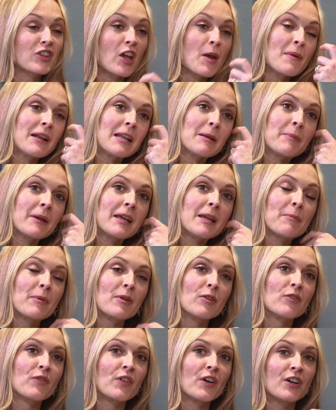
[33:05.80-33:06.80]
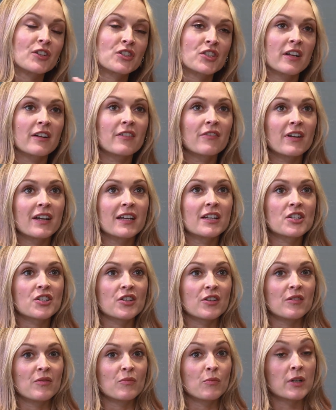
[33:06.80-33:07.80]
yeah. Many people of our
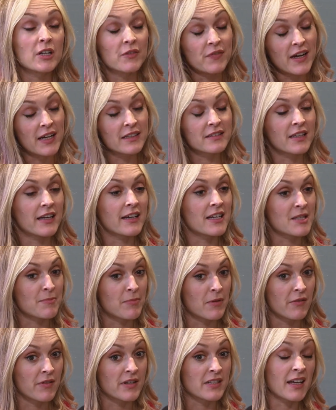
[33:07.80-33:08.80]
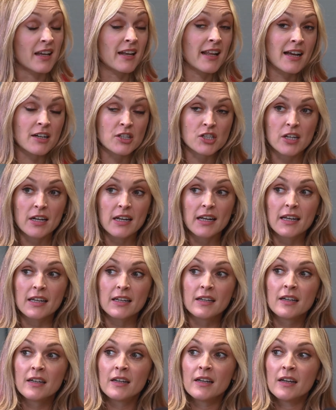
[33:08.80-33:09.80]
generation will have had that experience. And actually,
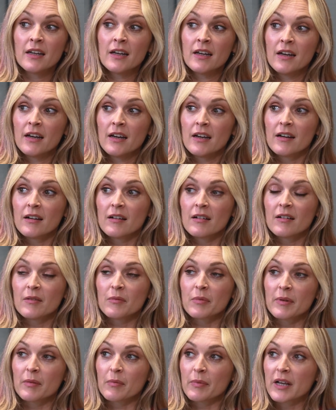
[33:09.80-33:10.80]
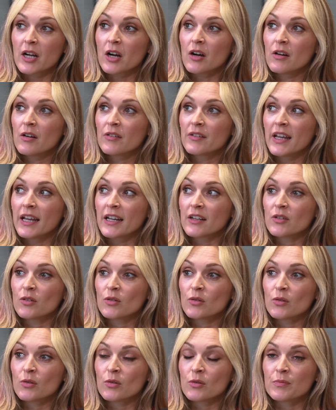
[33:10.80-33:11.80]
we can't
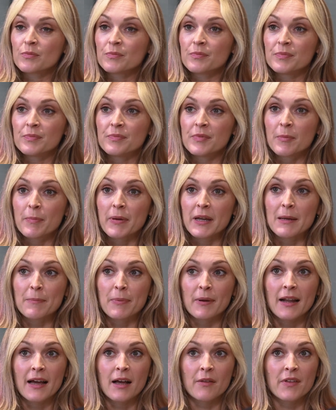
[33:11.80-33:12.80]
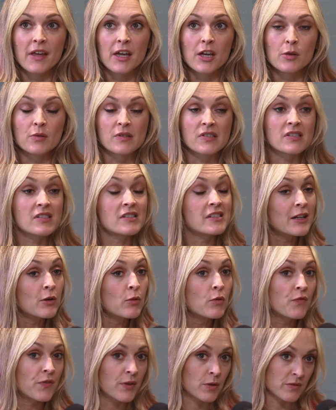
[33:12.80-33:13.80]
ignore the people out there who still
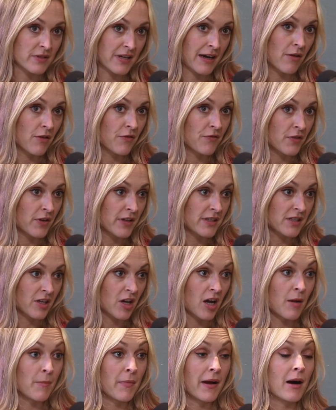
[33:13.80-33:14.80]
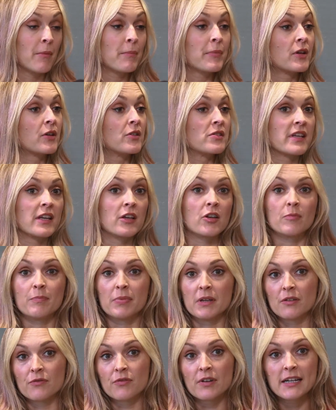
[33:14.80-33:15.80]
feel terrified to come out because it could
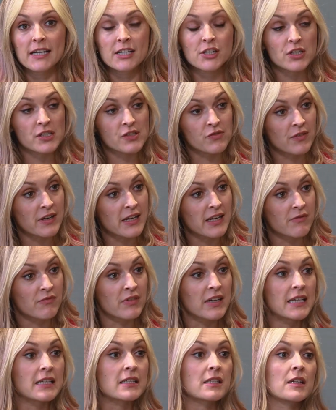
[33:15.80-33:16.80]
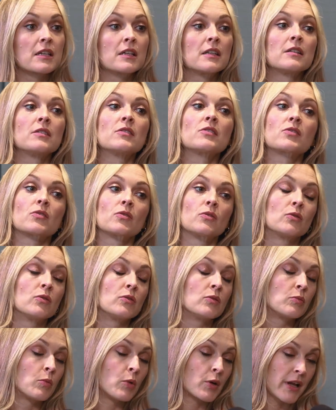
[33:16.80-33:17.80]
be of religious reasons
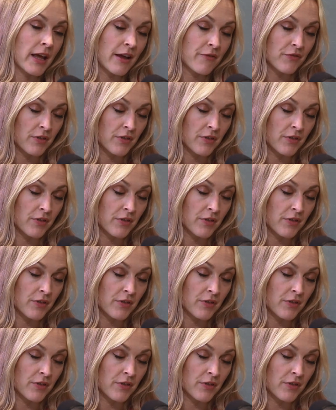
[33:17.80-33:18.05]
or whatever.